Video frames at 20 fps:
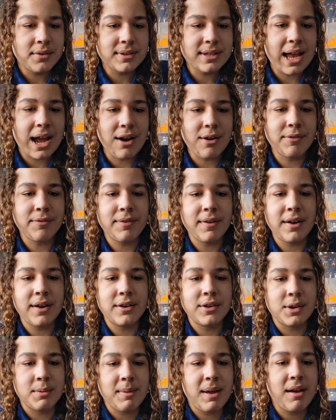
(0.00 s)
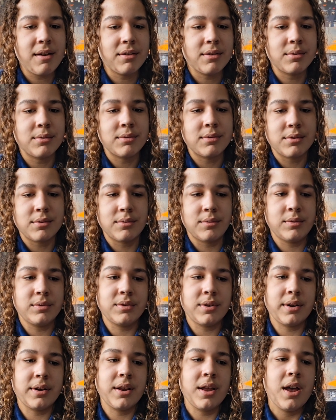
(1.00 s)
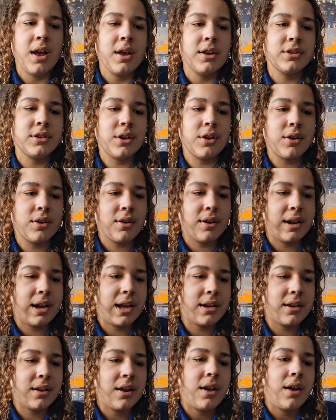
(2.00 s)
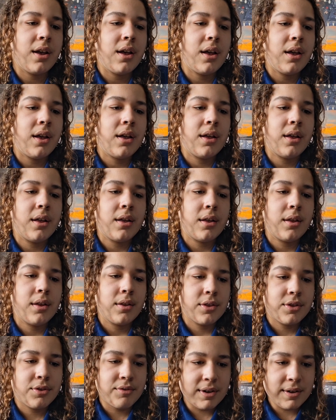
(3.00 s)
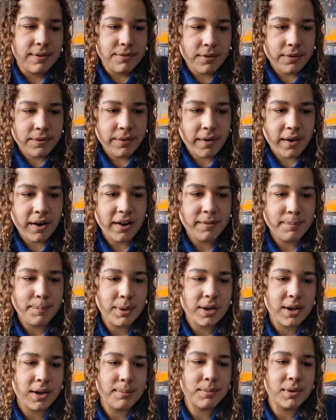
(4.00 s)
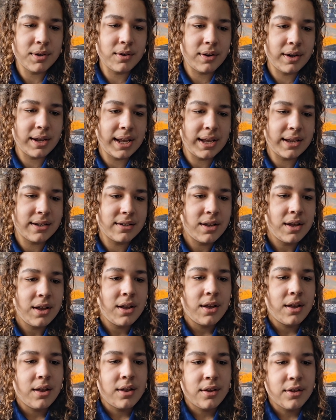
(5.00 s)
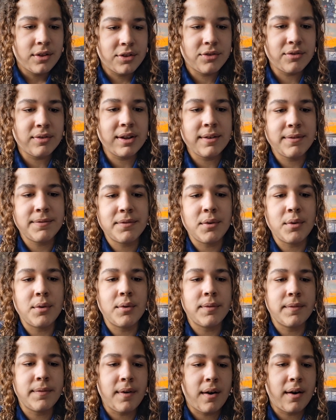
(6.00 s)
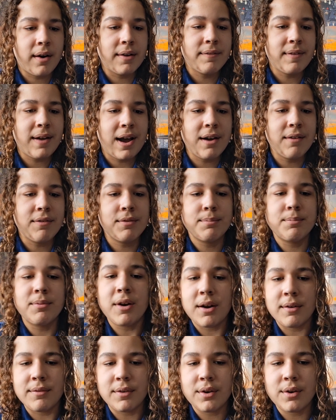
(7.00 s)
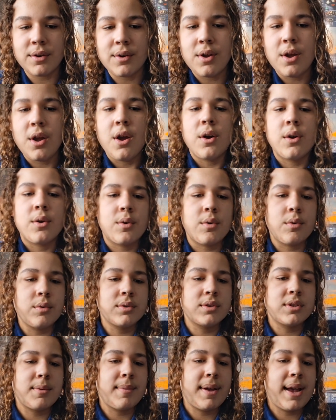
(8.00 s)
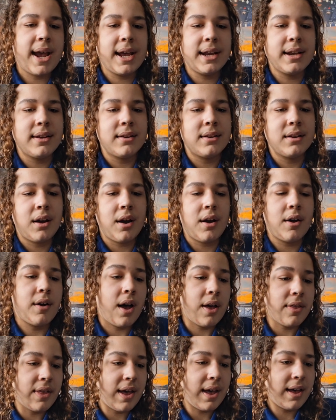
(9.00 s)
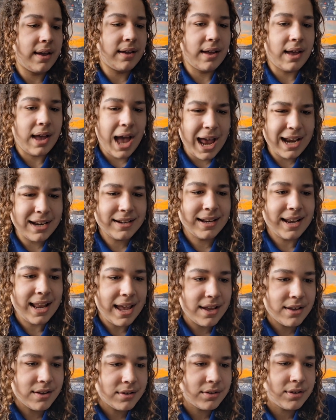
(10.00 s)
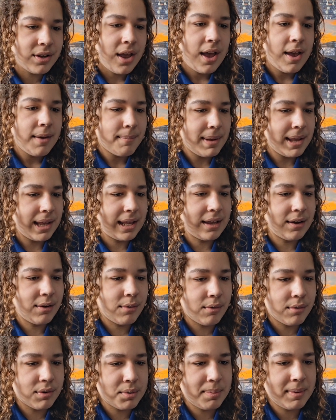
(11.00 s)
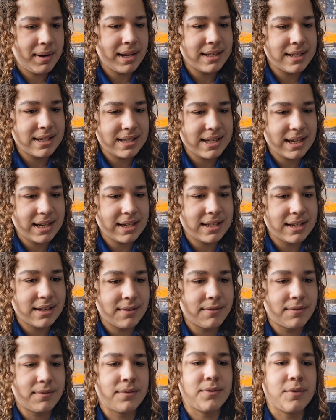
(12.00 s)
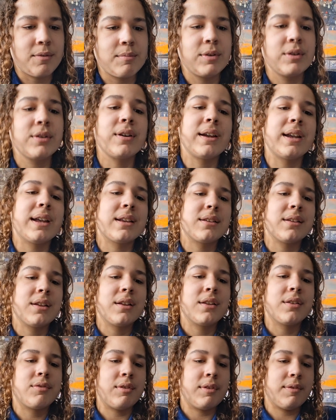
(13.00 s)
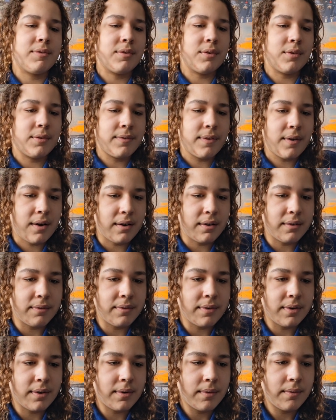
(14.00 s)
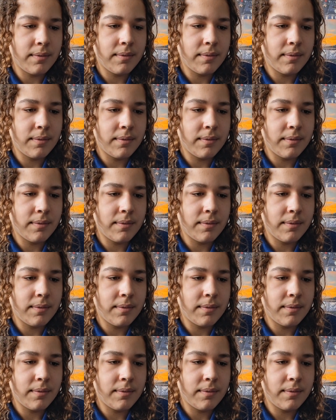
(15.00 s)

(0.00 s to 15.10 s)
to use alphanumerical call sign. So United 345 become United 345 Alpha Bravo, or some other added letters make it audibly distinctive from United 345.